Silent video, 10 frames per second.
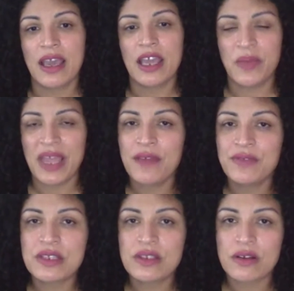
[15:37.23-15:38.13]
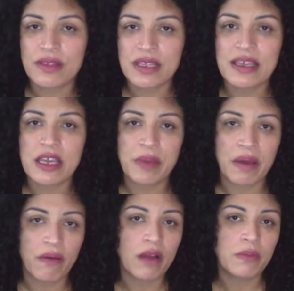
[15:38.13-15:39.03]
And we have to start thinking
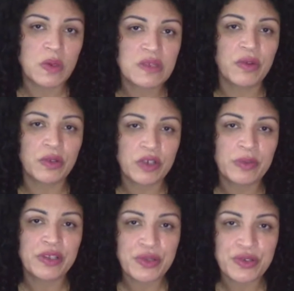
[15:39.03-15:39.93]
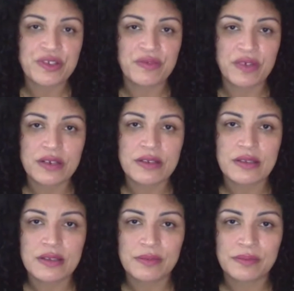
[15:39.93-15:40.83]
about our most vulnerable users first.